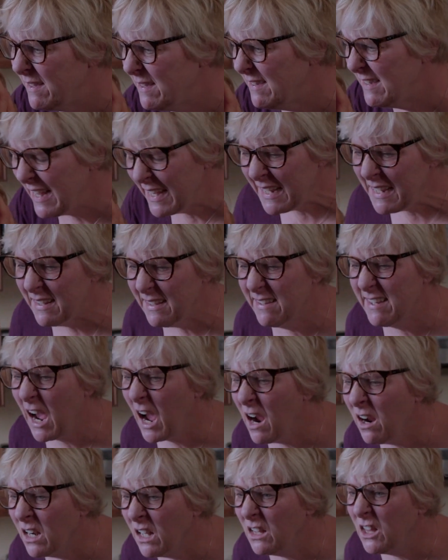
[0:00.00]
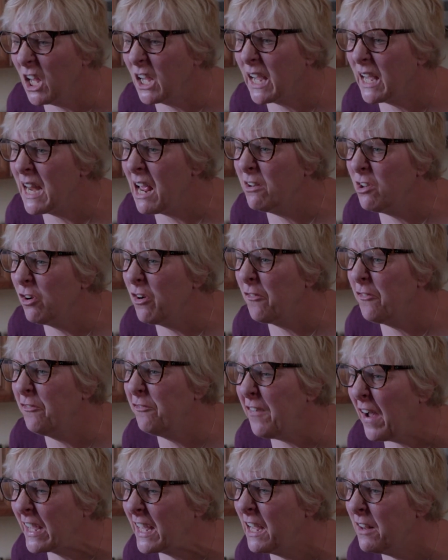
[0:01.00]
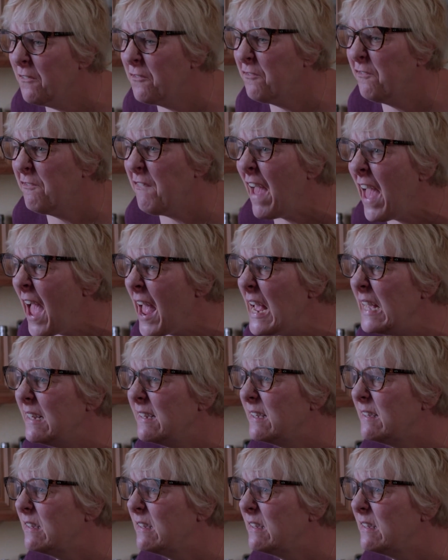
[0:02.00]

against you, or even if you're just afraid they might.